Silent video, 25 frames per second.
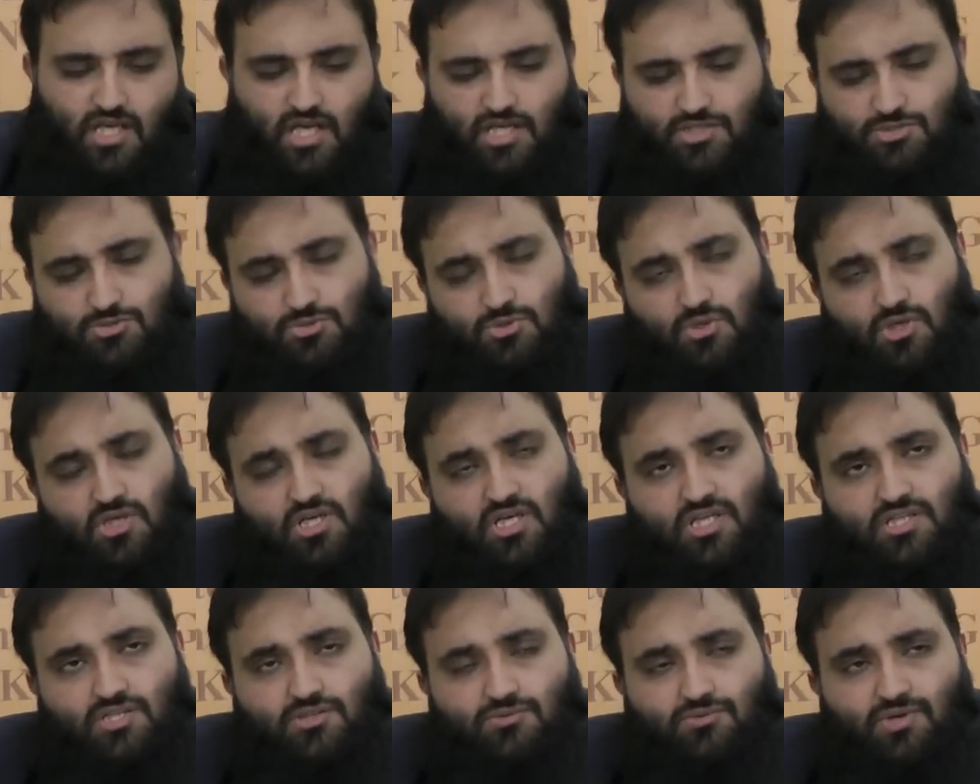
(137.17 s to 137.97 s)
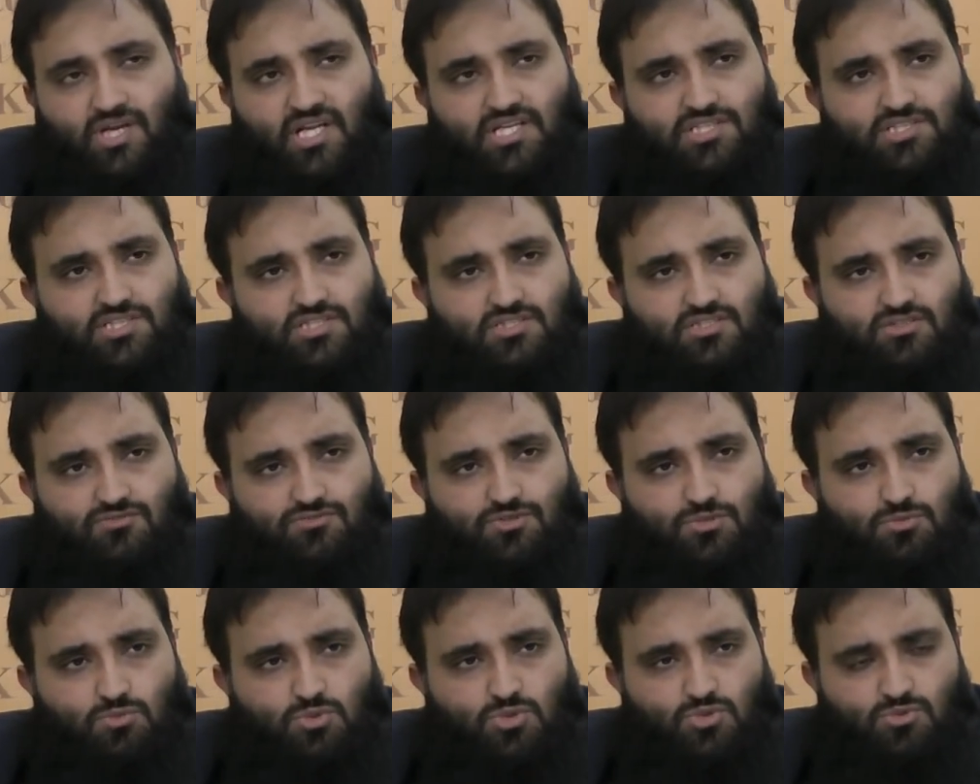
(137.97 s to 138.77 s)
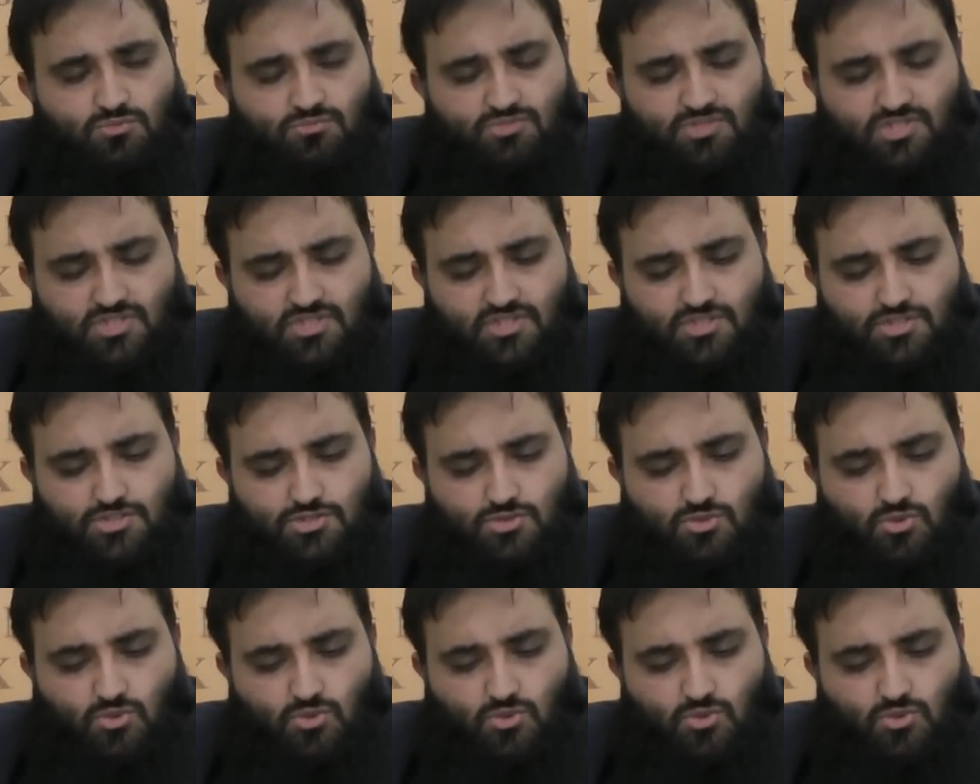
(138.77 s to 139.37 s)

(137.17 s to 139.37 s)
And do not cut the relations of the wombs.